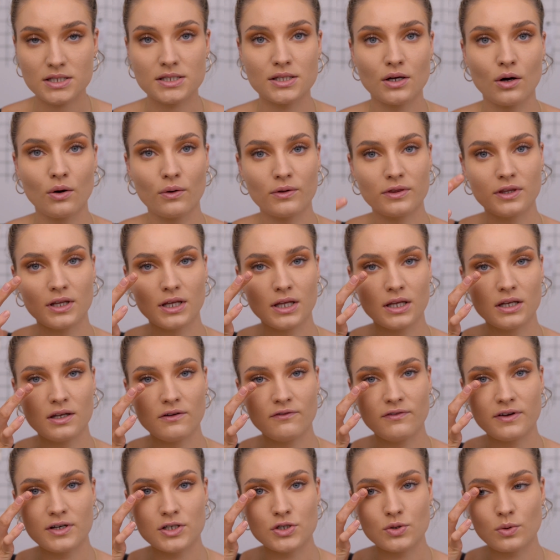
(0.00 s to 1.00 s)
the
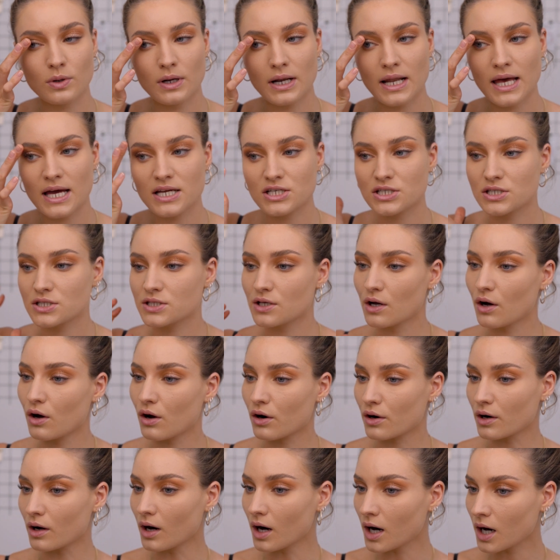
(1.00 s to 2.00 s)
individual lashes
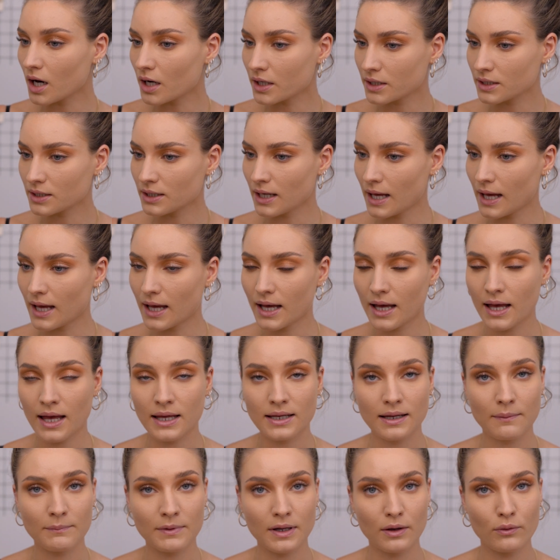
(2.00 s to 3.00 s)
are on,
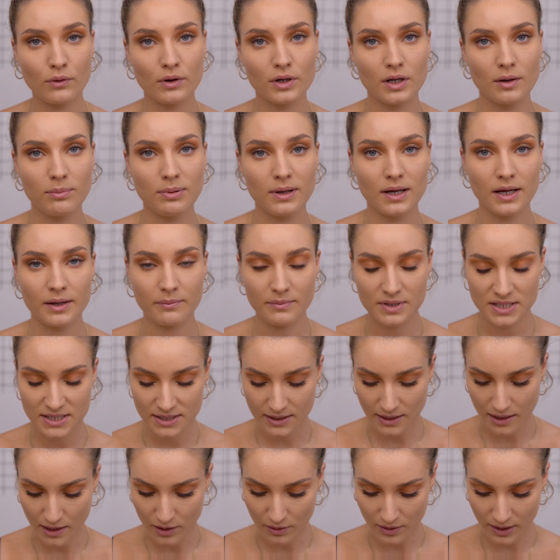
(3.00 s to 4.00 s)
and I'm now gonna apply
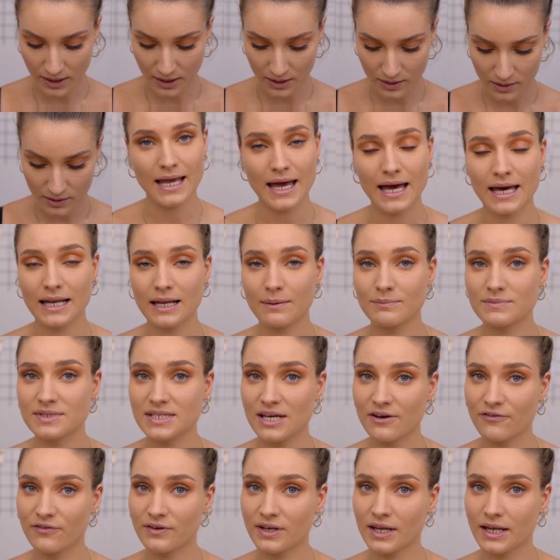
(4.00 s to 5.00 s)
mascara. And I'm
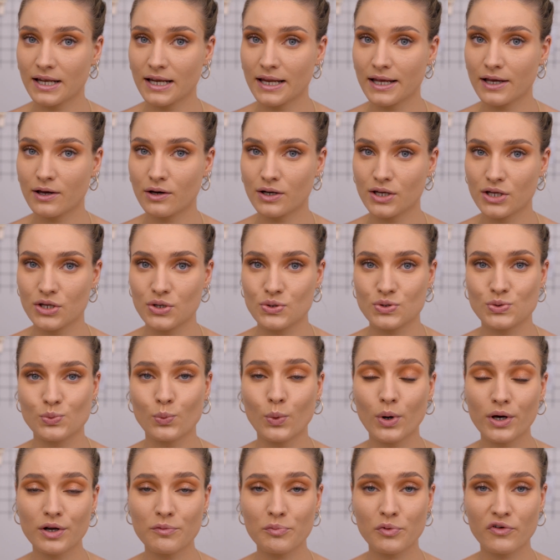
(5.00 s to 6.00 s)
definitely gonna use
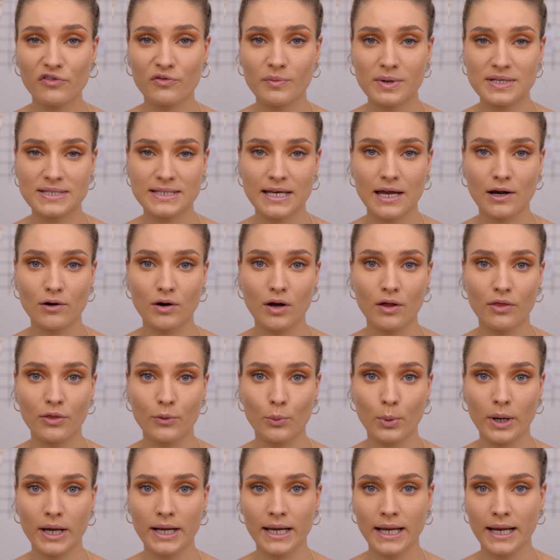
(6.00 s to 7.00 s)
waterproof mascara on the
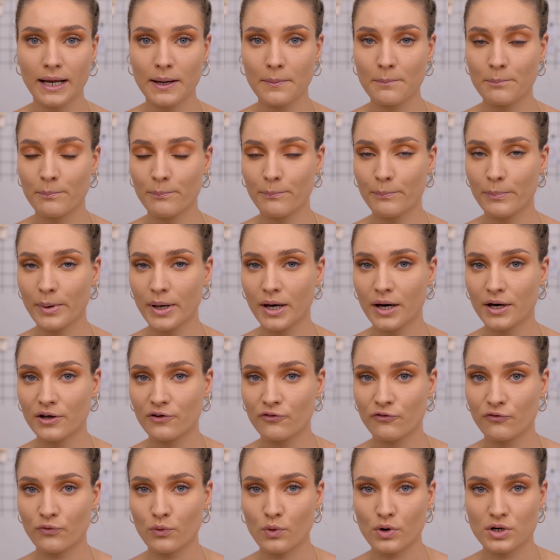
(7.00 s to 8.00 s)
wedding,
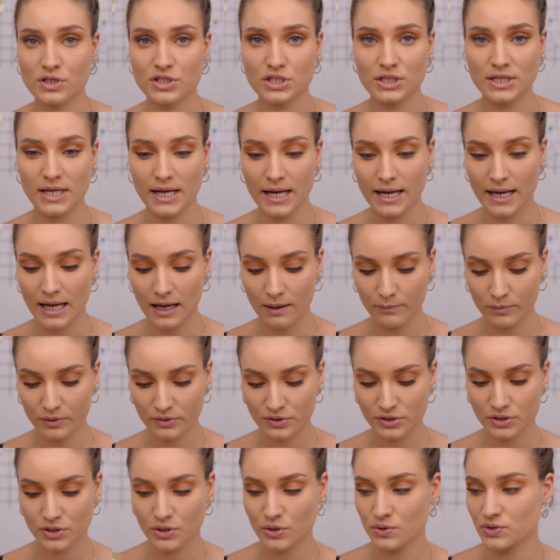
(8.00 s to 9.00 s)
but for today I'm
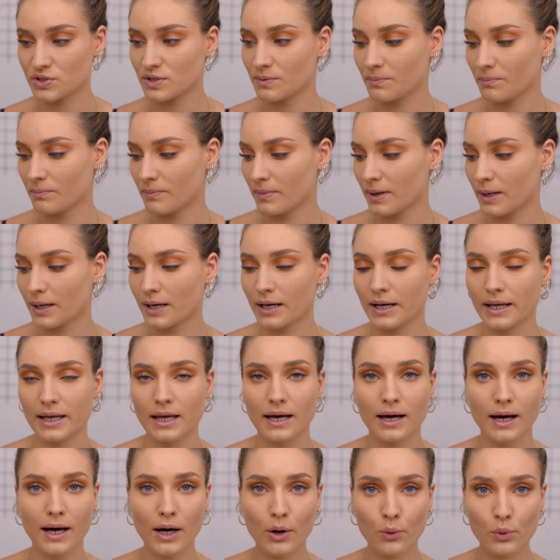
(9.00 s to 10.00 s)
gonna use
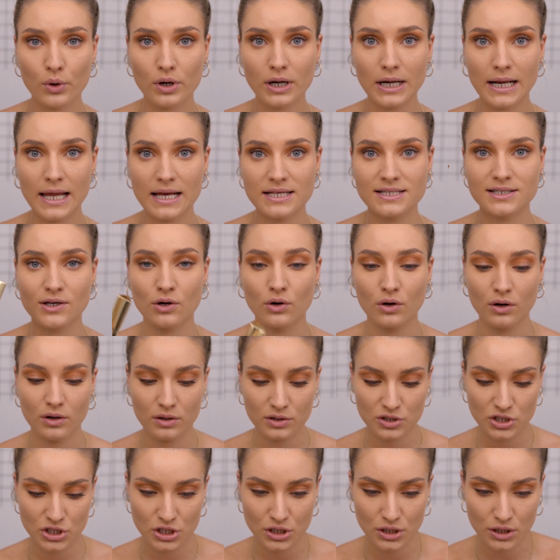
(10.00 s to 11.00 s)
my Hourglass
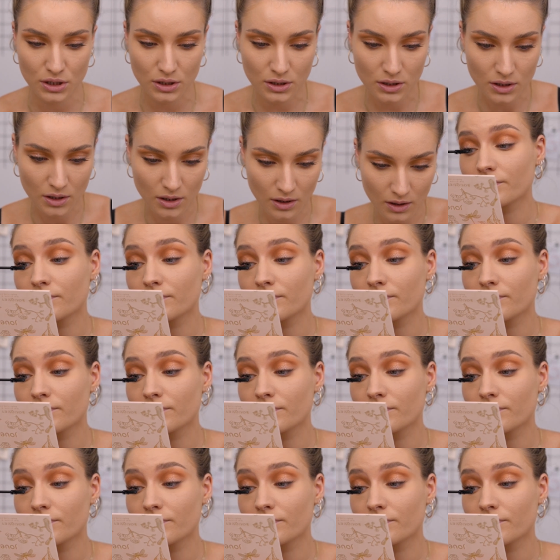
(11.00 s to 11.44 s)
Caution.